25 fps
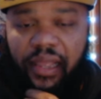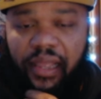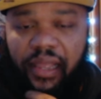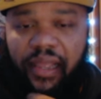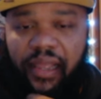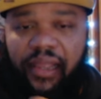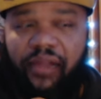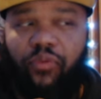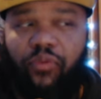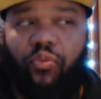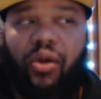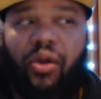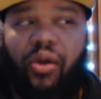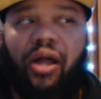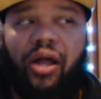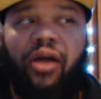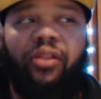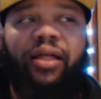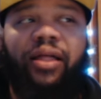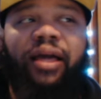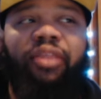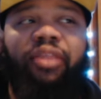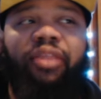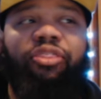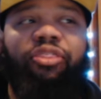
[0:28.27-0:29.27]
And
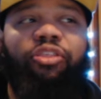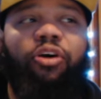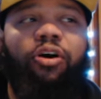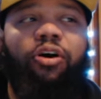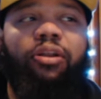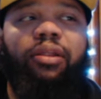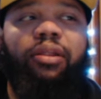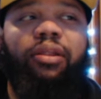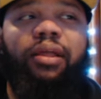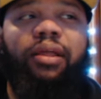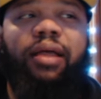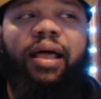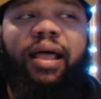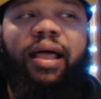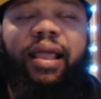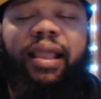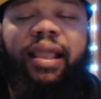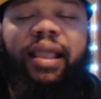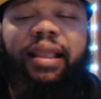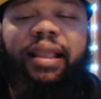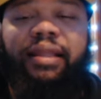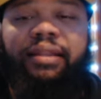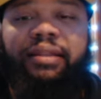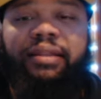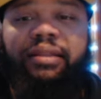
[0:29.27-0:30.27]
while I thought
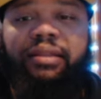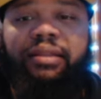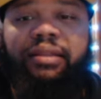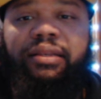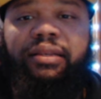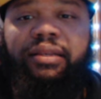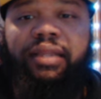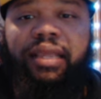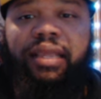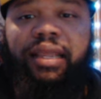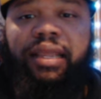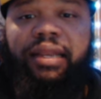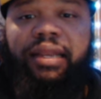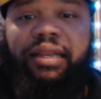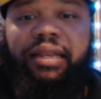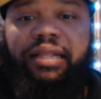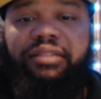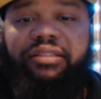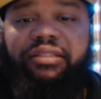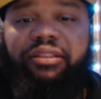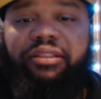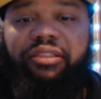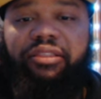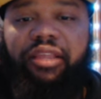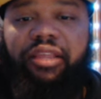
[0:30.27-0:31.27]
I didn't need
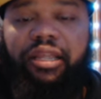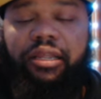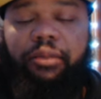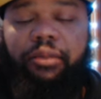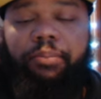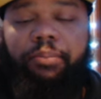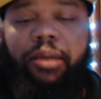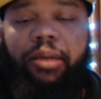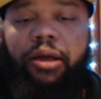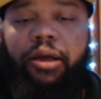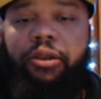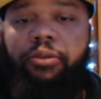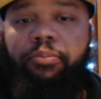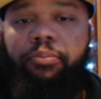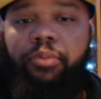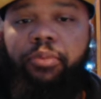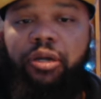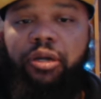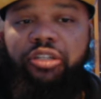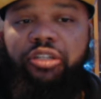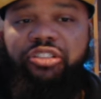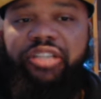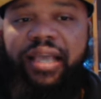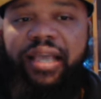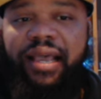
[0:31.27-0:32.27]
to think about it much,